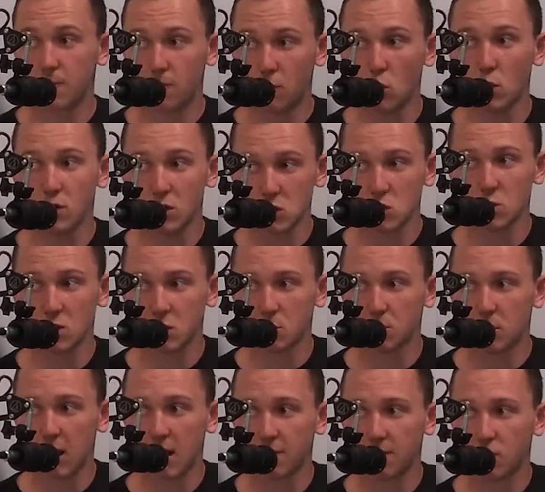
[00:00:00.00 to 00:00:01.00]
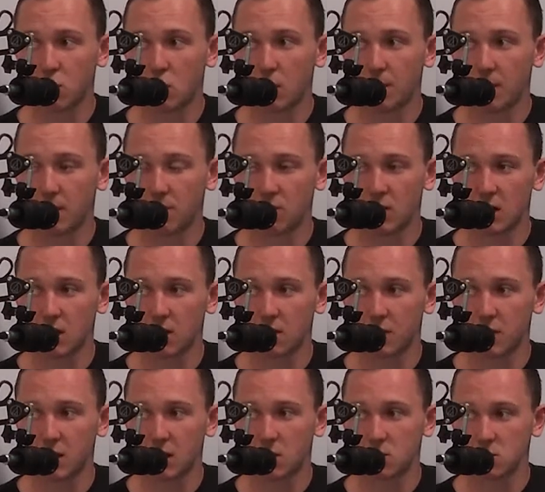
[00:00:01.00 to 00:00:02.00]
for the Switch platform if they
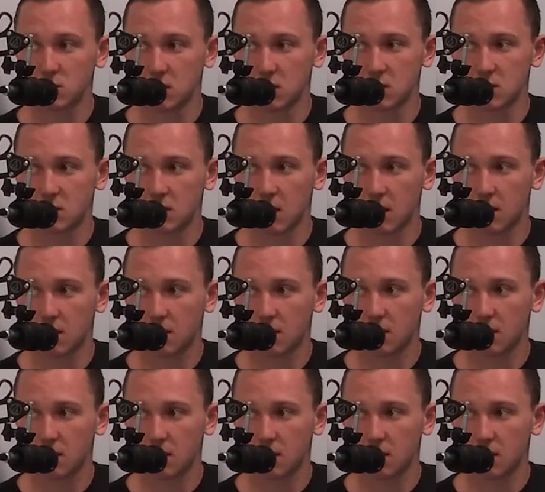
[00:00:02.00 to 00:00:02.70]
didn't think it was going to stay.